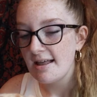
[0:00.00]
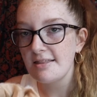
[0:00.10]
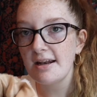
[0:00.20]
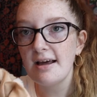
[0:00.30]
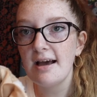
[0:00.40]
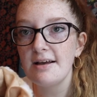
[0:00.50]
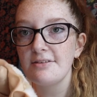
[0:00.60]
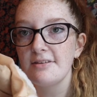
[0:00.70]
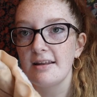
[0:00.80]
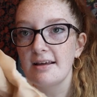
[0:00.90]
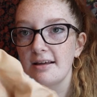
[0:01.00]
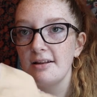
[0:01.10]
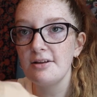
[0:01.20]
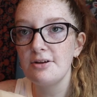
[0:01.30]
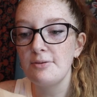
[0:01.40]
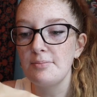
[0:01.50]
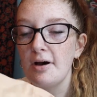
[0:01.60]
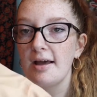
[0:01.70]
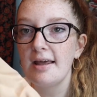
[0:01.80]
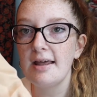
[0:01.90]
Then it has like a little
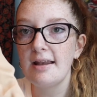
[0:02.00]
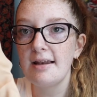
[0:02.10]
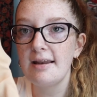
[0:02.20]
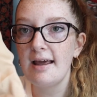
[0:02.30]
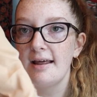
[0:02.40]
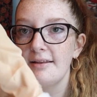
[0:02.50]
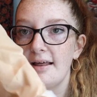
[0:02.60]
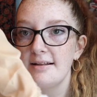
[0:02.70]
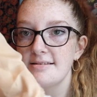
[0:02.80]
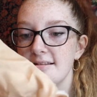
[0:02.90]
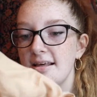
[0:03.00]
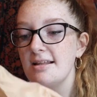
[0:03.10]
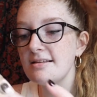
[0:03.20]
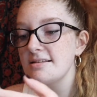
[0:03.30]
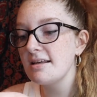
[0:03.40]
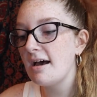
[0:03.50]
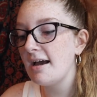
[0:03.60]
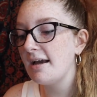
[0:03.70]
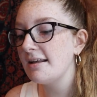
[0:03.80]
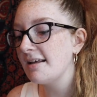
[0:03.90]
button and that's the
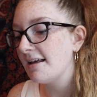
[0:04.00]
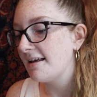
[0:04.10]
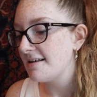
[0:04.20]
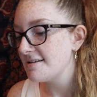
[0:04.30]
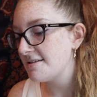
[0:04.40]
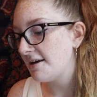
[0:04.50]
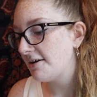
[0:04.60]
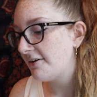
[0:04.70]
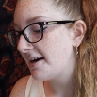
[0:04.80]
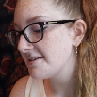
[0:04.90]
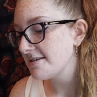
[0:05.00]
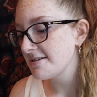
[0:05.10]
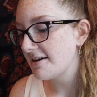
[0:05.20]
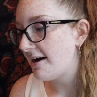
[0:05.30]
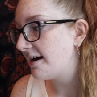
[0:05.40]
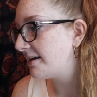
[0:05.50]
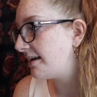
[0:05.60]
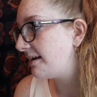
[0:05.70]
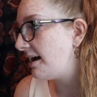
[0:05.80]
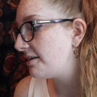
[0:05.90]
inside. So I just got
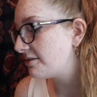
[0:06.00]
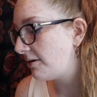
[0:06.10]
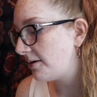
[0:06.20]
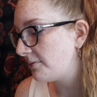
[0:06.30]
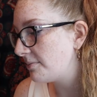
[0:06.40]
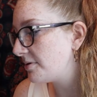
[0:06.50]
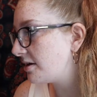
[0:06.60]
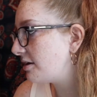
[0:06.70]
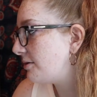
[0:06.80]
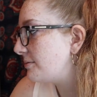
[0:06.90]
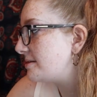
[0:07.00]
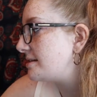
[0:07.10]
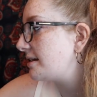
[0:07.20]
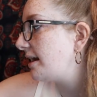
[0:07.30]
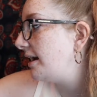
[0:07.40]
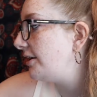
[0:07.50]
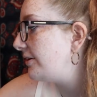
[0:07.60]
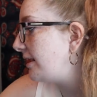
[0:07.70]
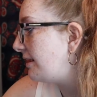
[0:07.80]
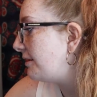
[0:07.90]
it. I thought it would be cute to carry